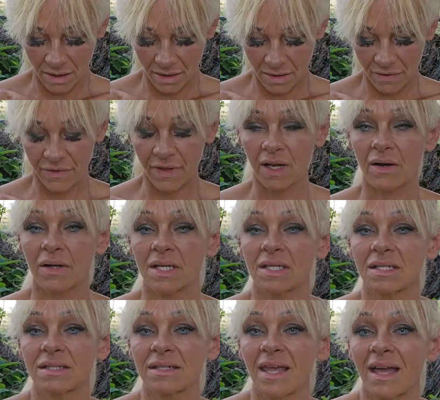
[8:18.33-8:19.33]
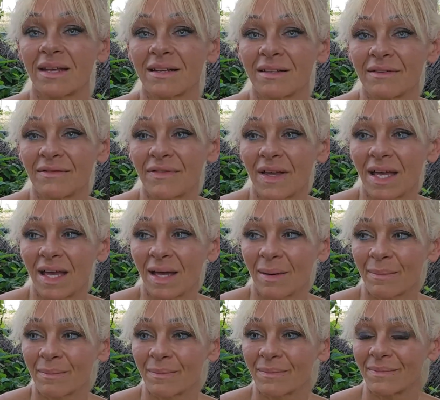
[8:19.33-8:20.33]
there is kind of
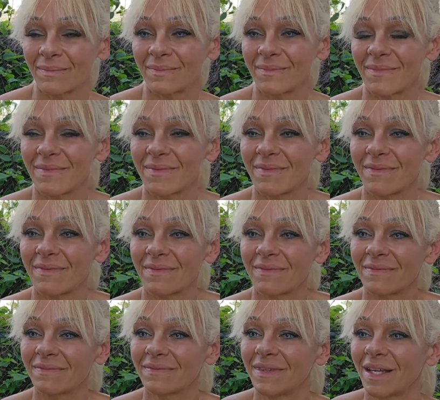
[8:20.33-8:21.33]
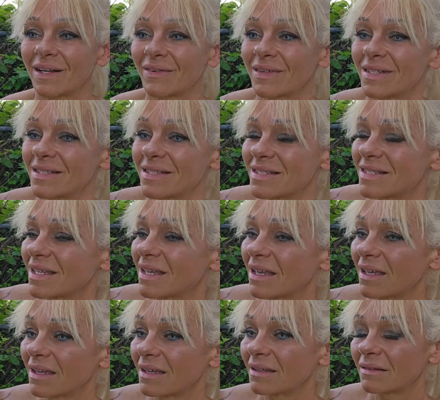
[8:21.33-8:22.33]
there's
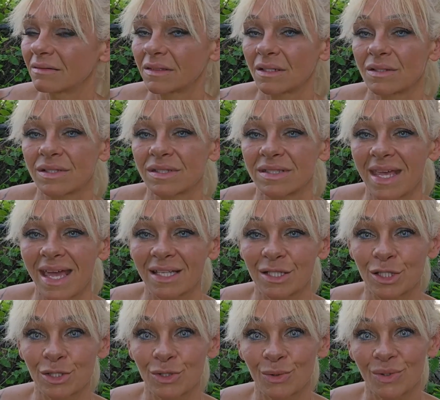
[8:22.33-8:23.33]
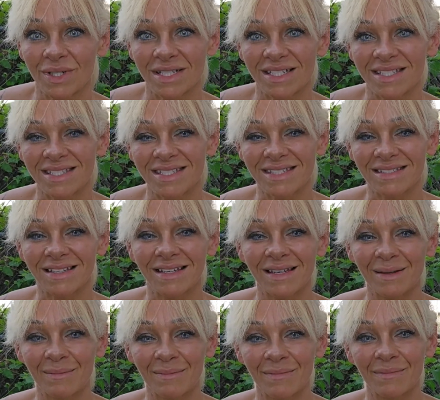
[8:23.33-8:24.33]
sad stories,
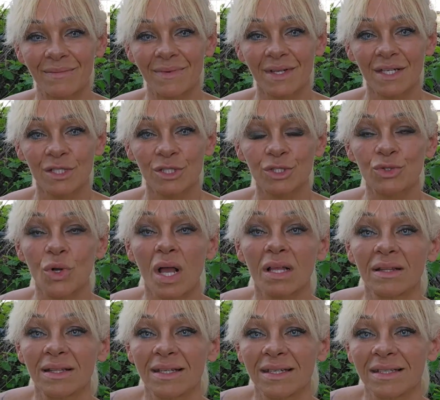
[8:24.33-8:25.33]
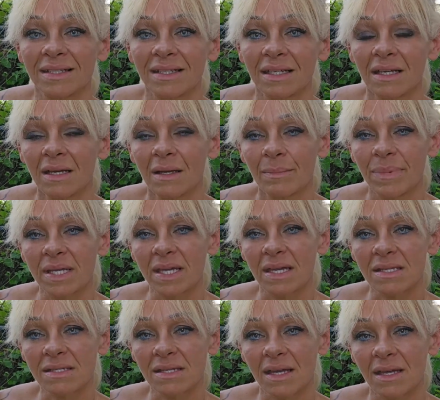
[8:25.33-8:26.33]
struggling
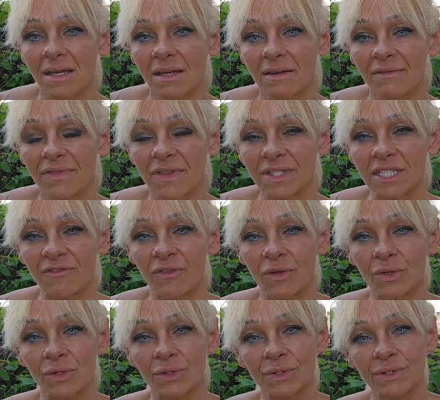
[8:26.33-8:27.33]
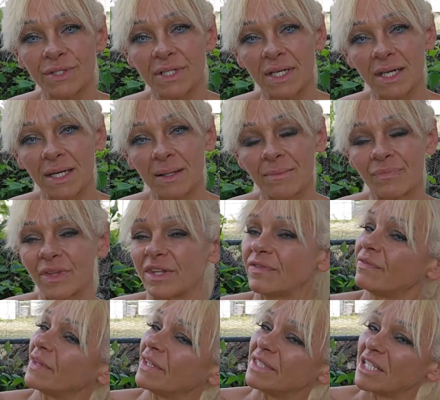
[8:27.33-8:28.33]
because of the
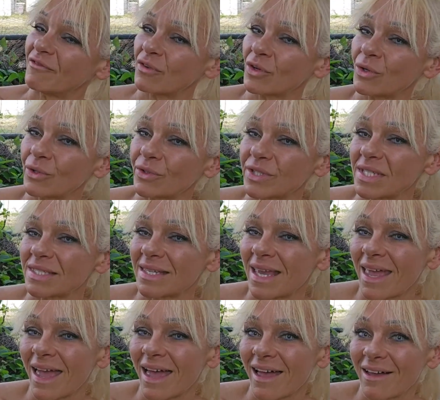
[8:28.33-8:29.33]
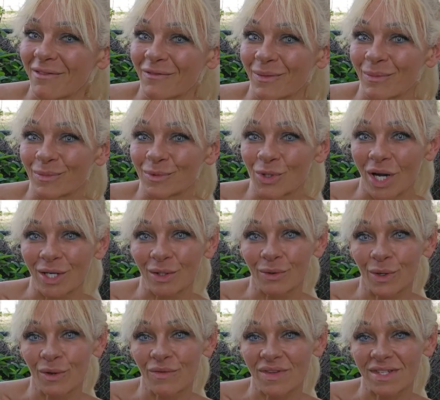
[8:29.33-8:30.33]
difficulties they have from trying to
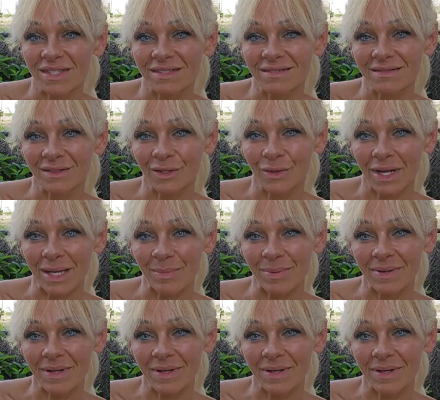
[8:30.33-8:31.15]
grow this grape.